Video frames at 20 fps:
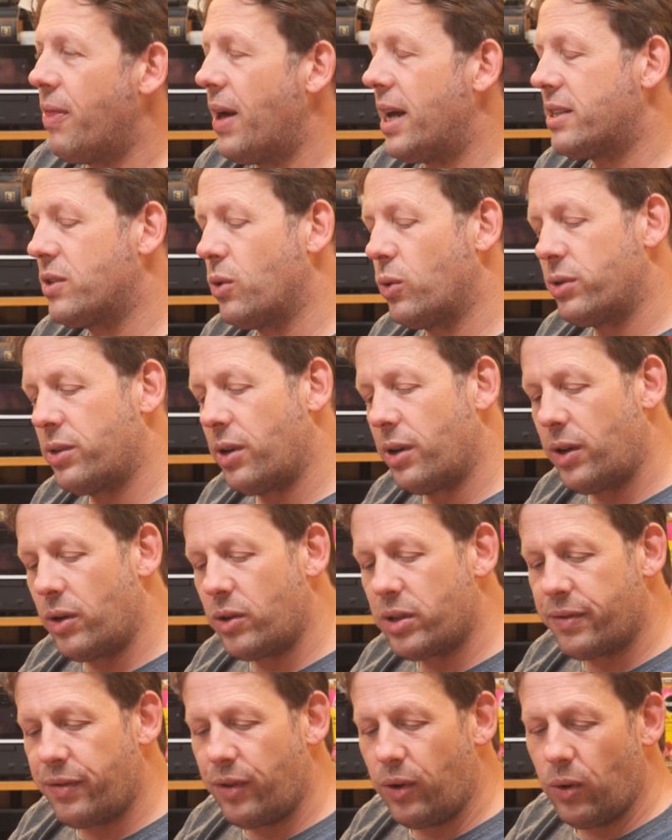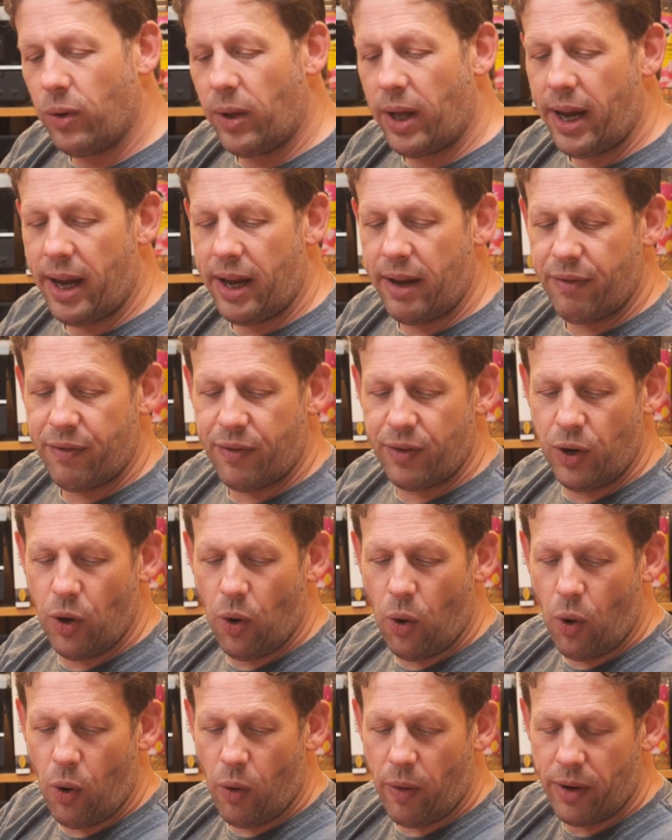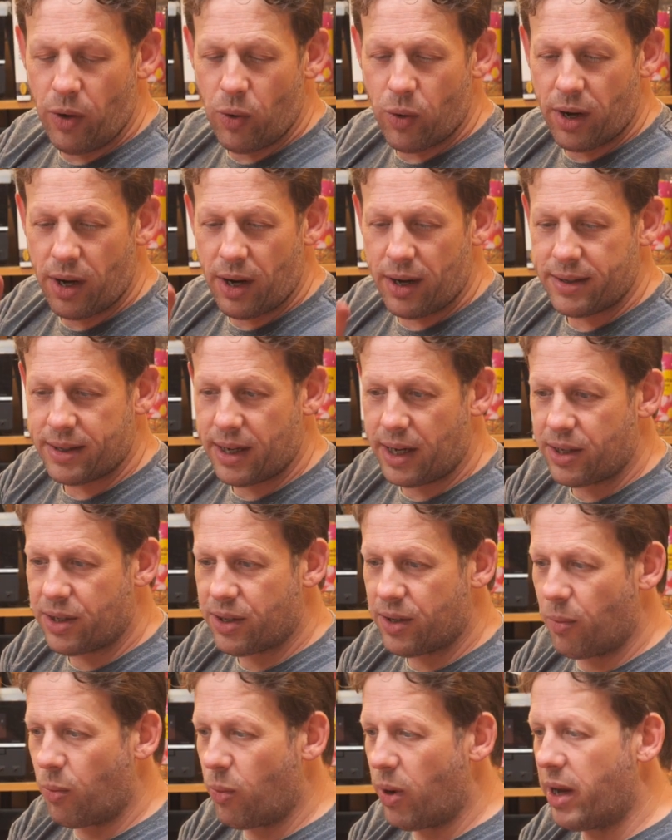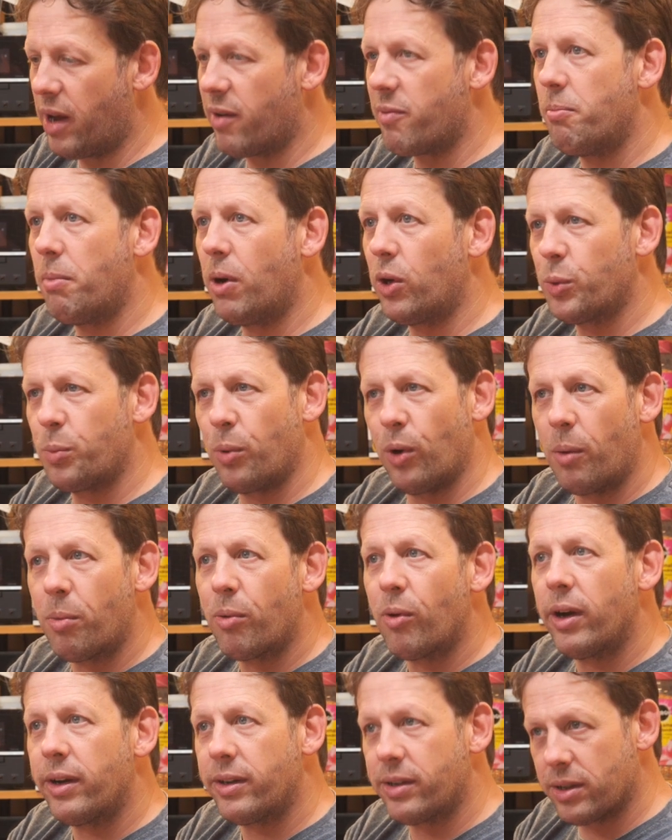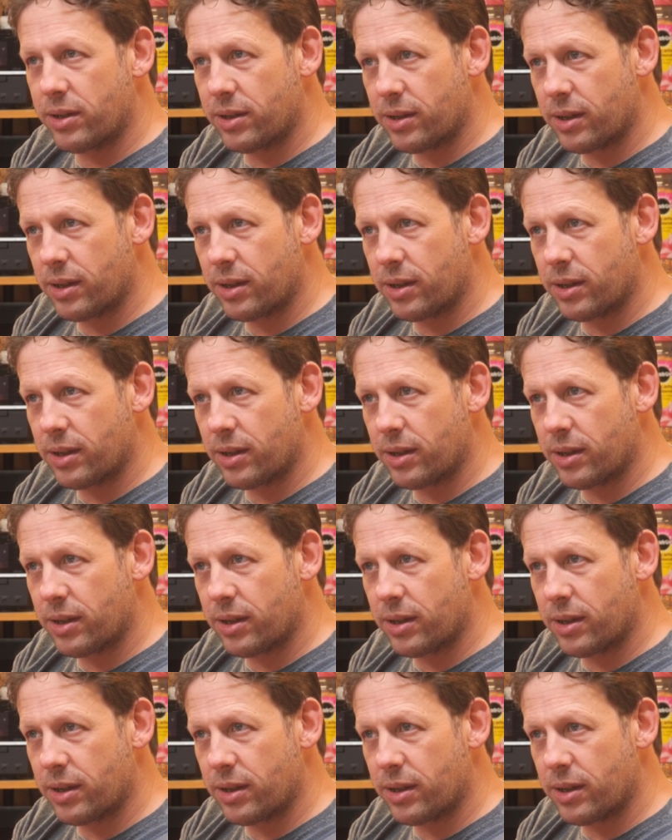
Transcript: That's also useful if you're an organisation where you have multiple operators.